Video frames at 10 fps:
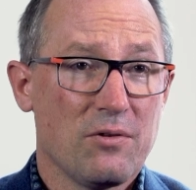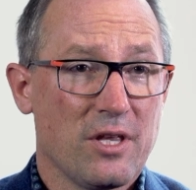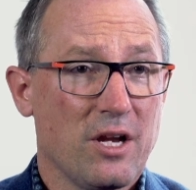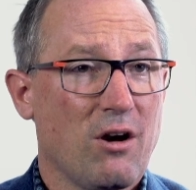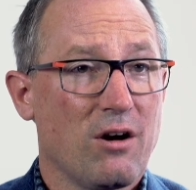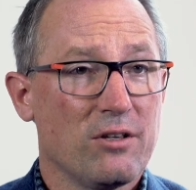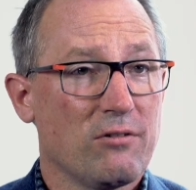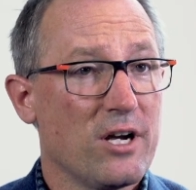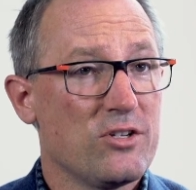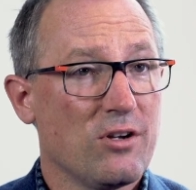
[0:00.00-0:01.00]
they are in the
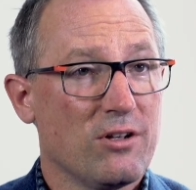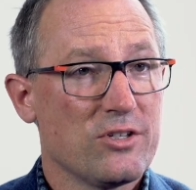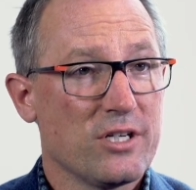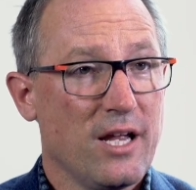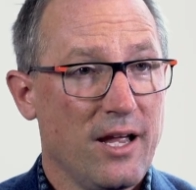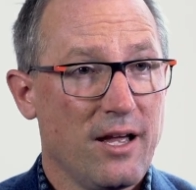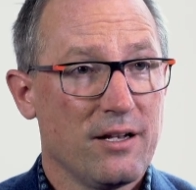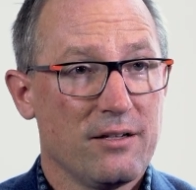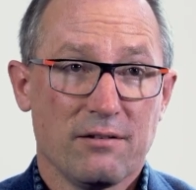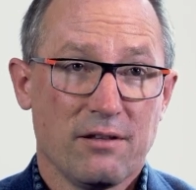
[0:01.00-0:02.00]
right geology
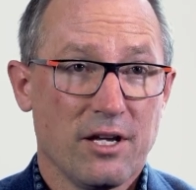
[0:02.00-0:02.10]
and